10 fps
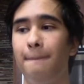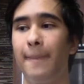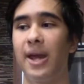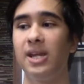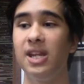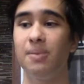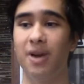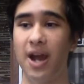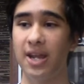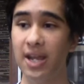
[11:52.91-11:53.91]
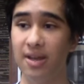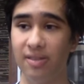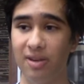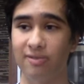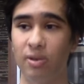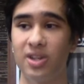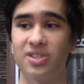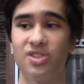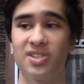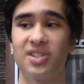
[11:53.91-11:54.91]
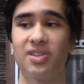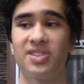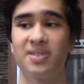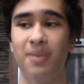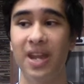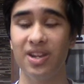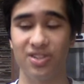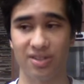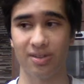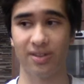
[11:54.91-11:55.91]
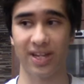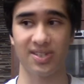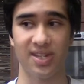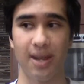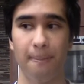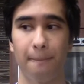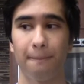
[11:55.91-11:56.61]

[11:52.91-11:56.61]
that eating paella, therefore, is ingesting the Spanish landscape.